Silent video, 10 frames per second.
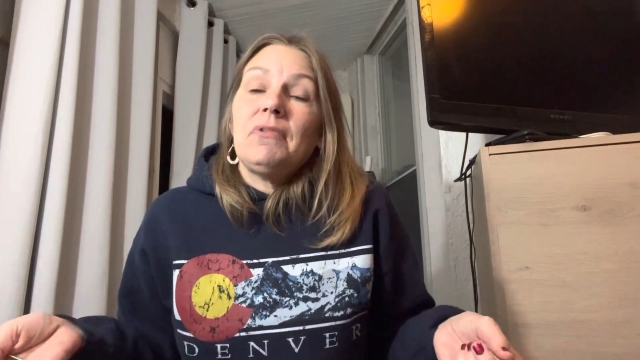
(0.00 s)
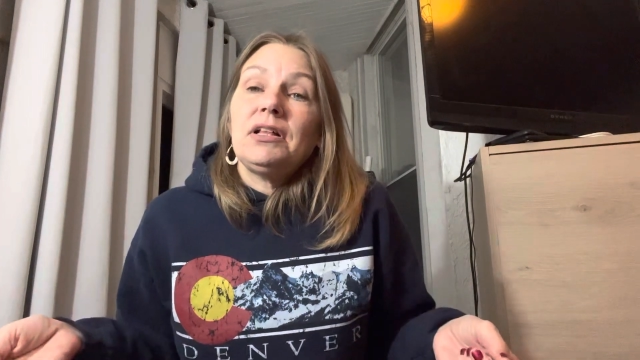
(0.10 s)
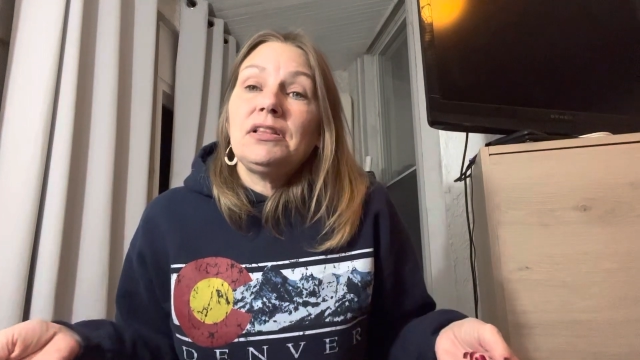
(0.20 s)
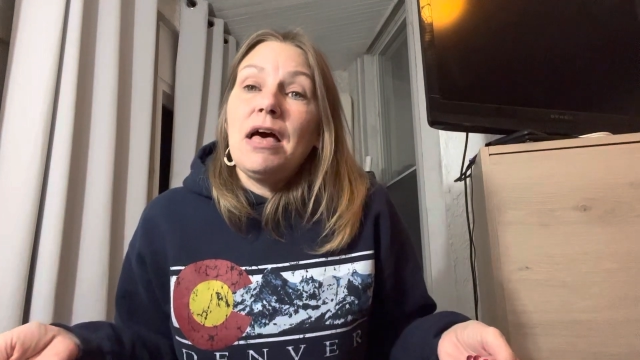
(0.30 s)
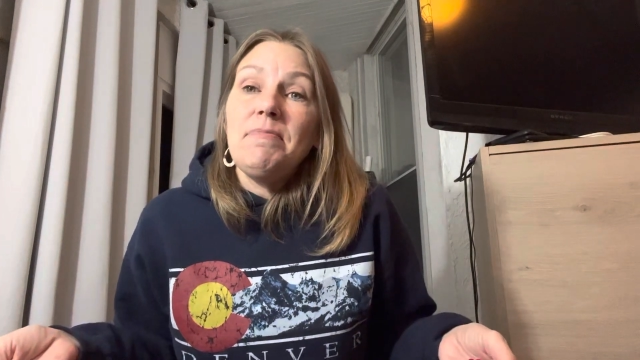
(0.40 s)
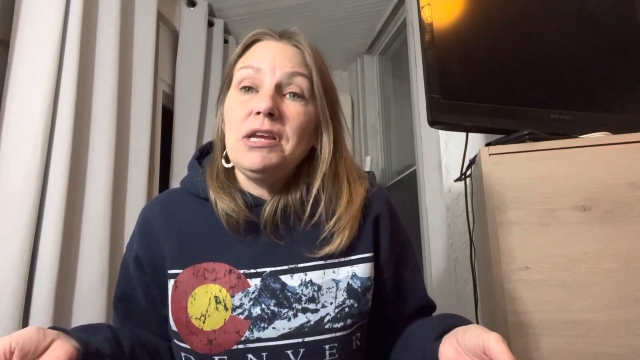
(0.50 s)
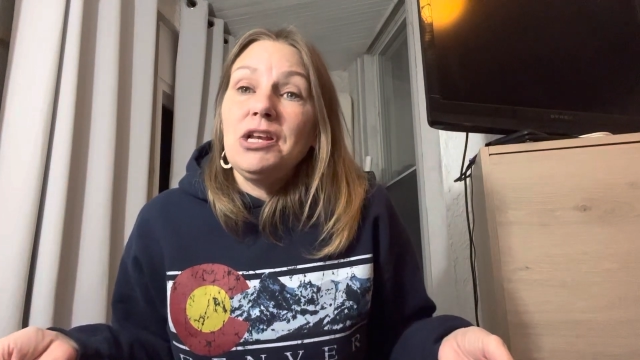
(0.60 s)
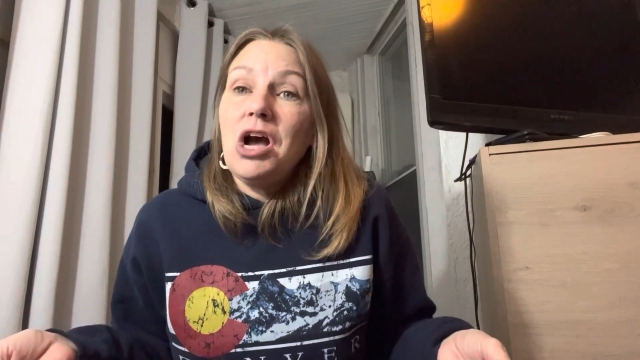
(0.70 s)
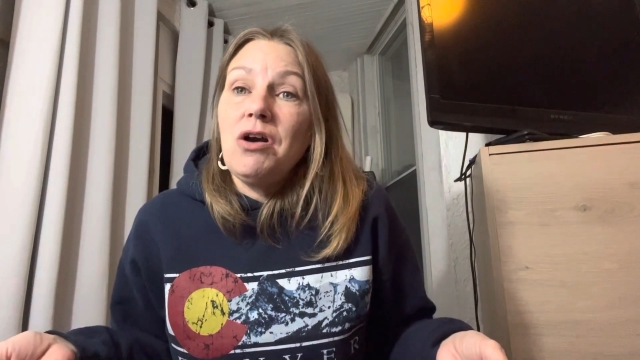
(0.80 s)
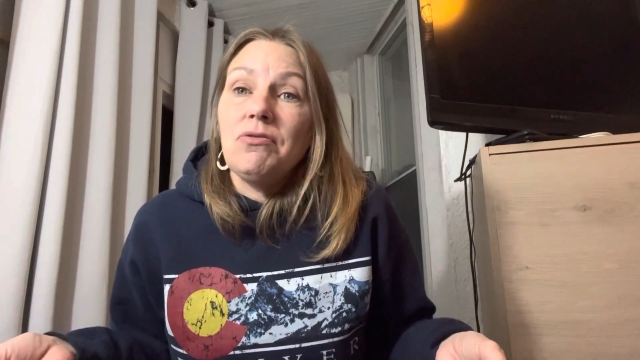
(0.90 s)
let me
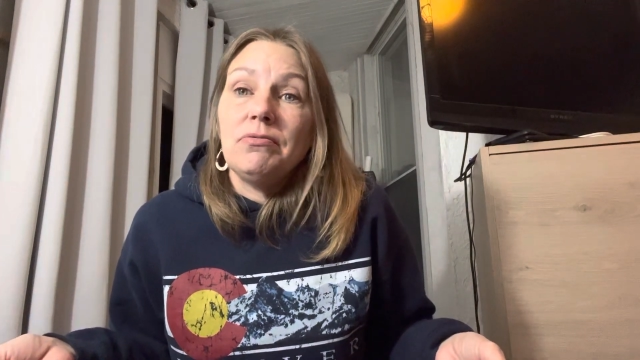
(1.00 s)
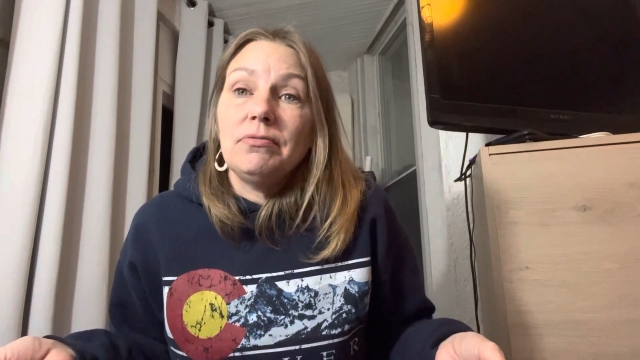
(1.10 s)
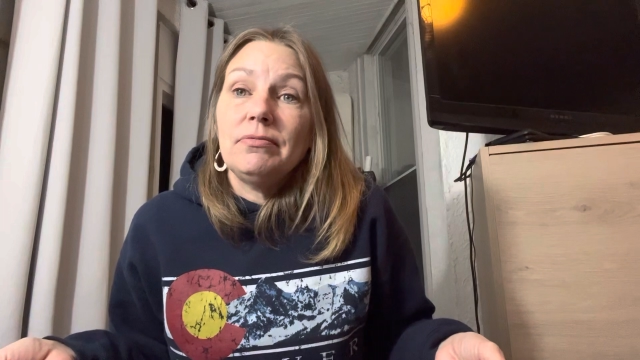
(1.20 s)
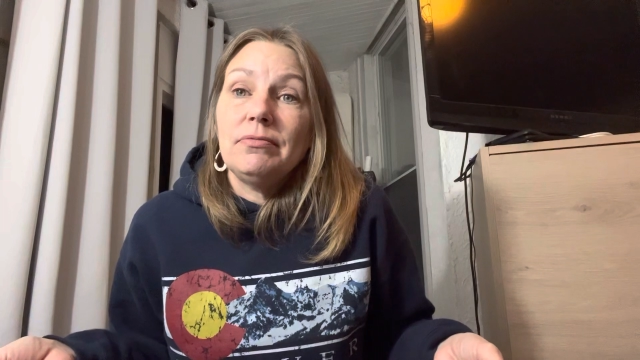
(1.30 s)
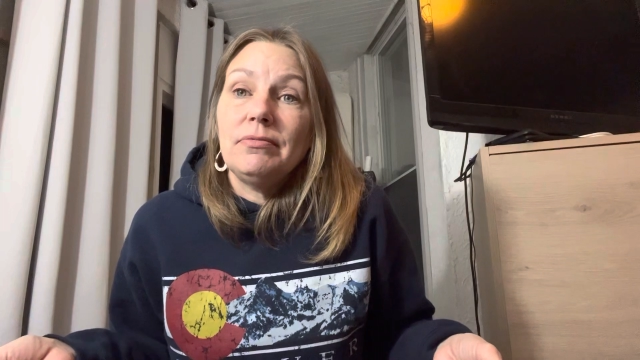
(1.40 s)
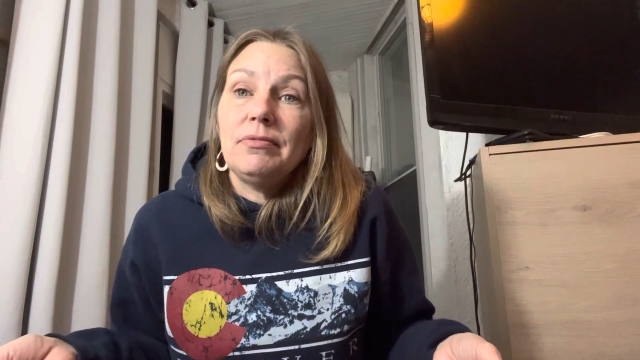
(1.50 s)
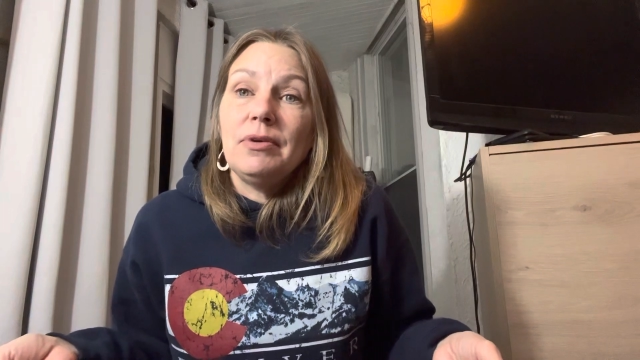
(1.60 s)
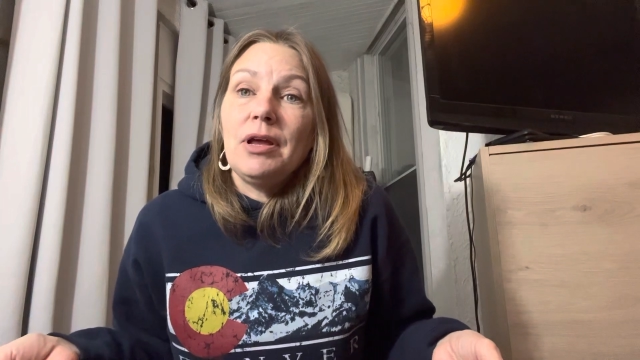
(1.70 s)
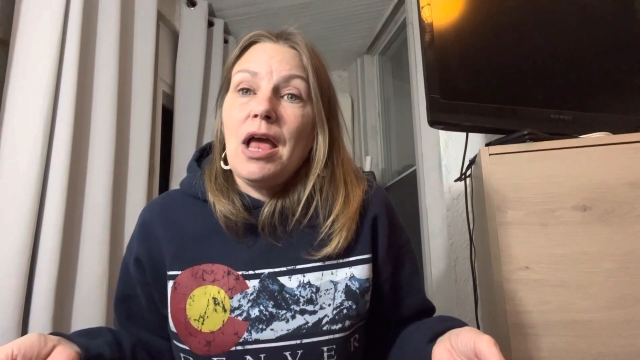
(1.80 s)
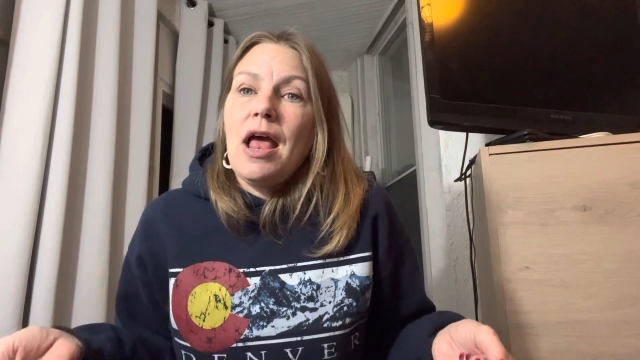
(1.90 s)
know.
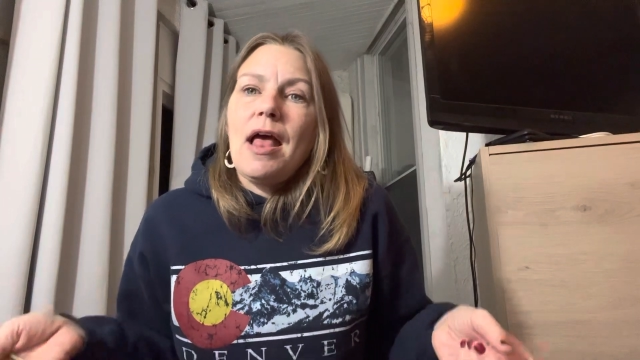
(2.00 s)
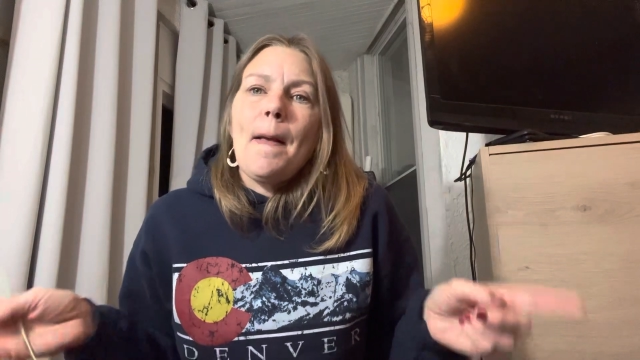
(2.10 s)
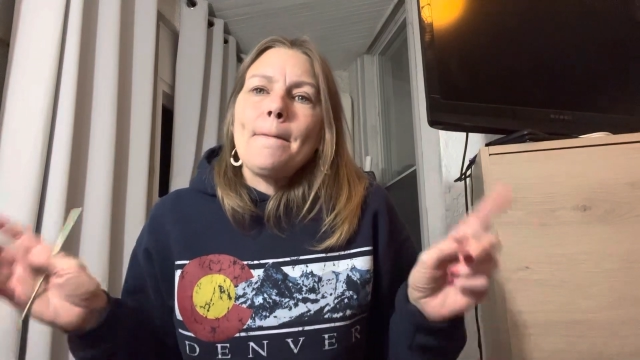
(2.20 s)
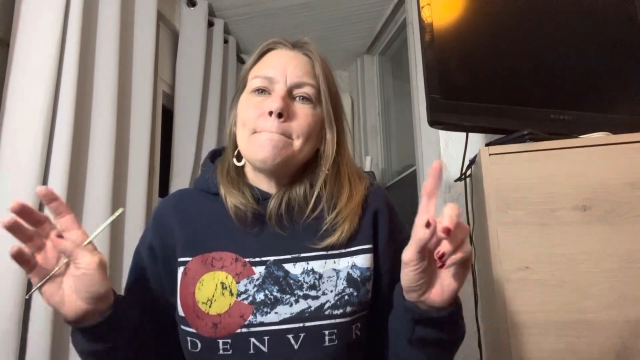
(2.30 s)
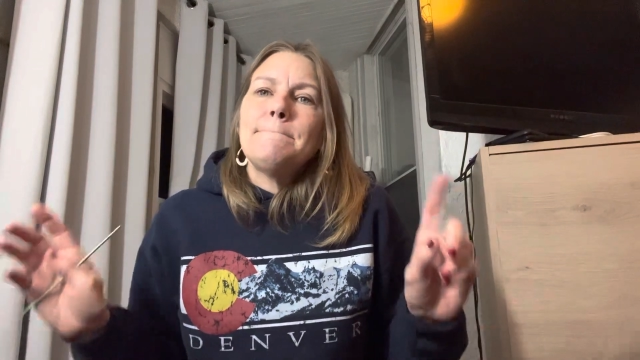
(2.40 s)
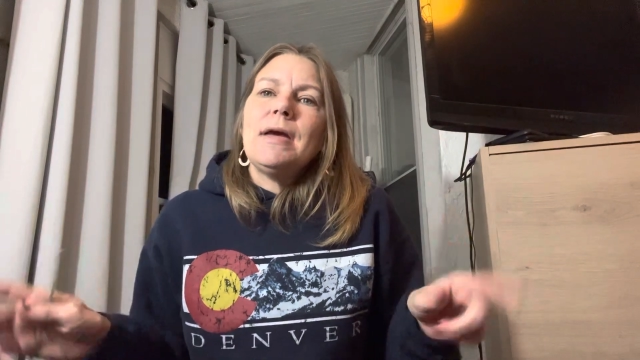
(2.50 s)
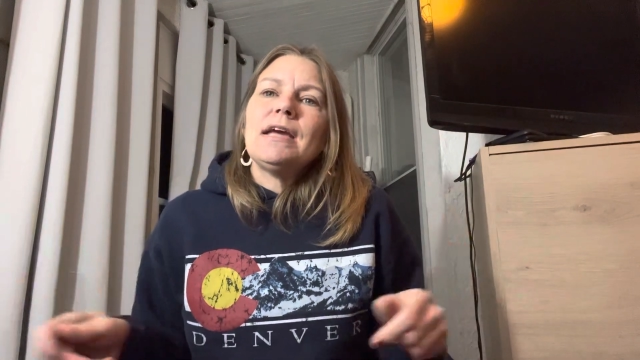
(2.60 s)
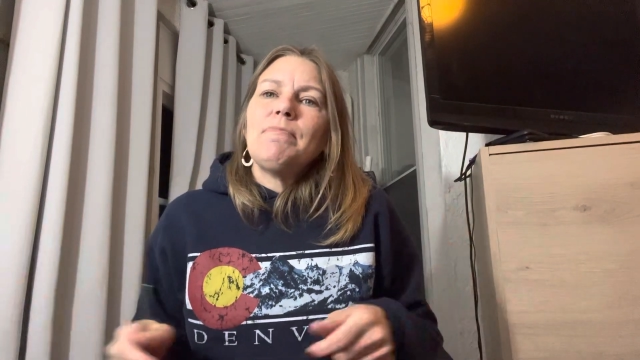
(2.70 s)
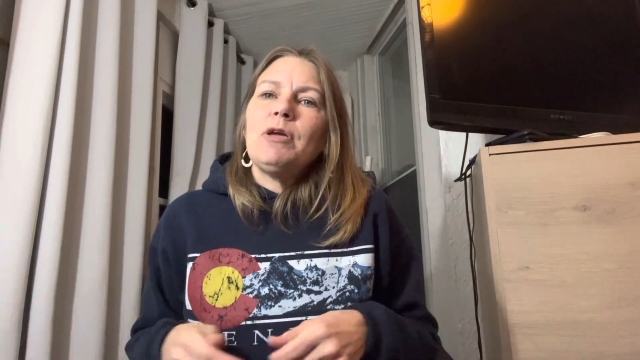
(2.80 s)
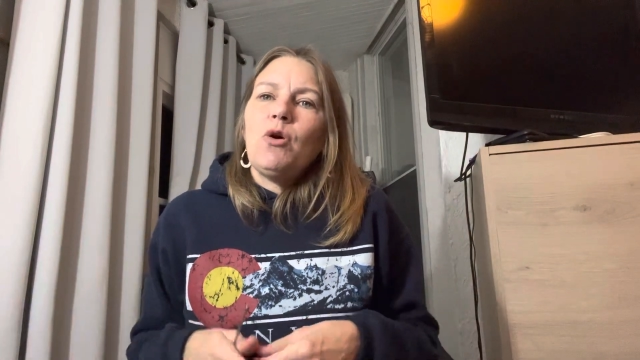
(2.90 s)

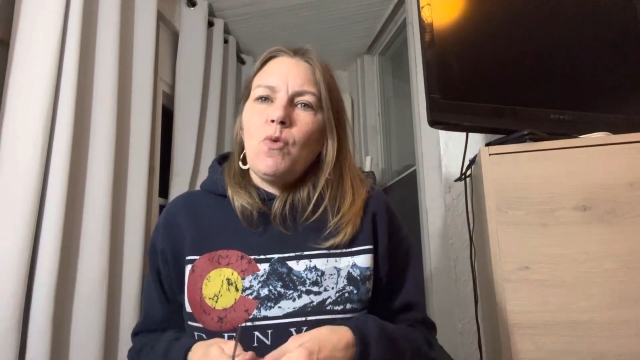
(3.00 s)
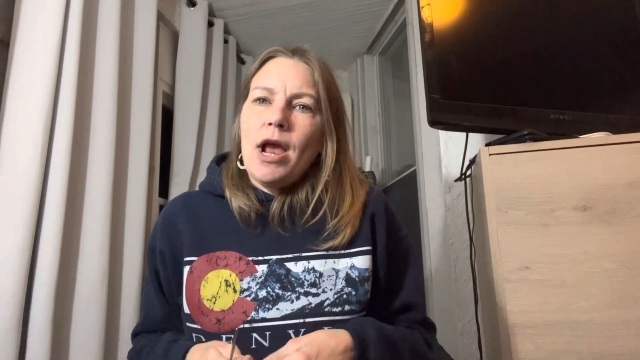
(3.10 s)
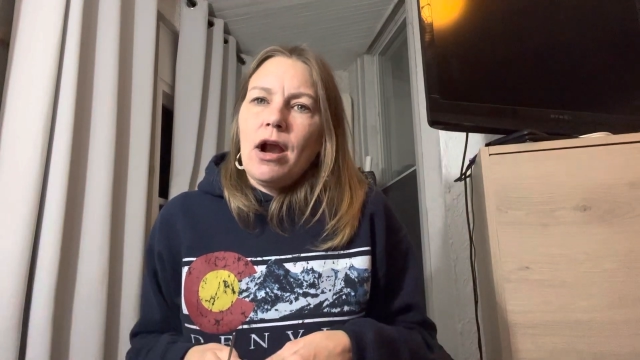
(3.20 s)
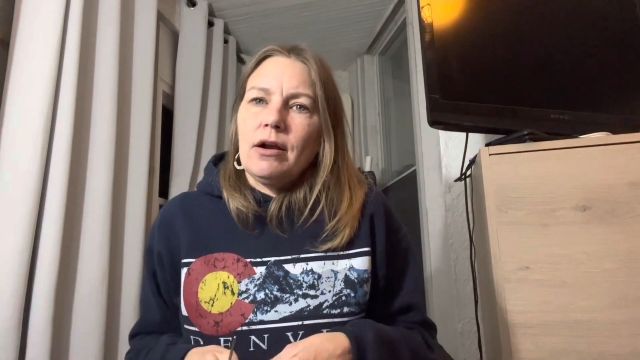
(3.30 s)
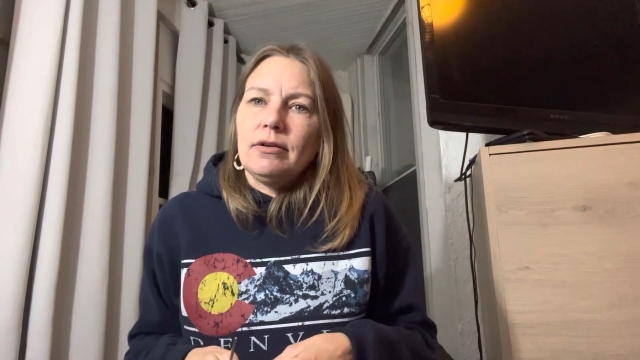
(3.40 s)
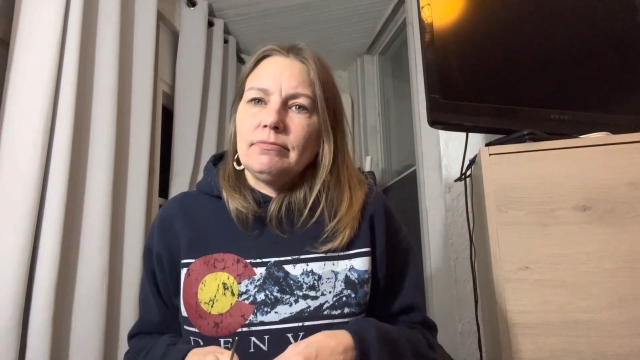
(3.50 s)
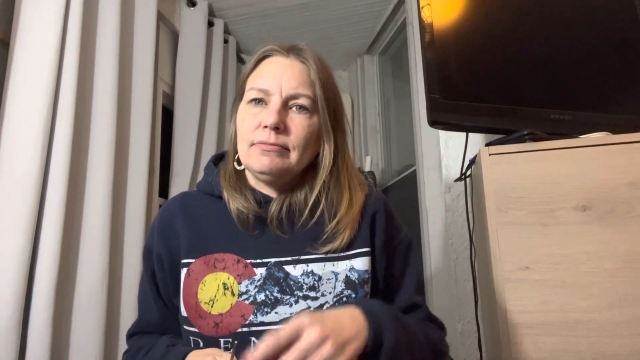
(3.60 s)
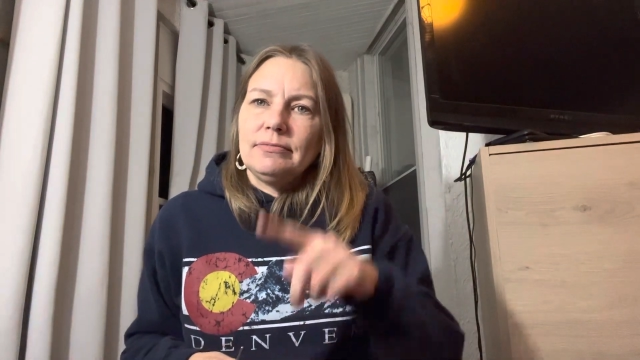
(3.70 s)
Make me aware.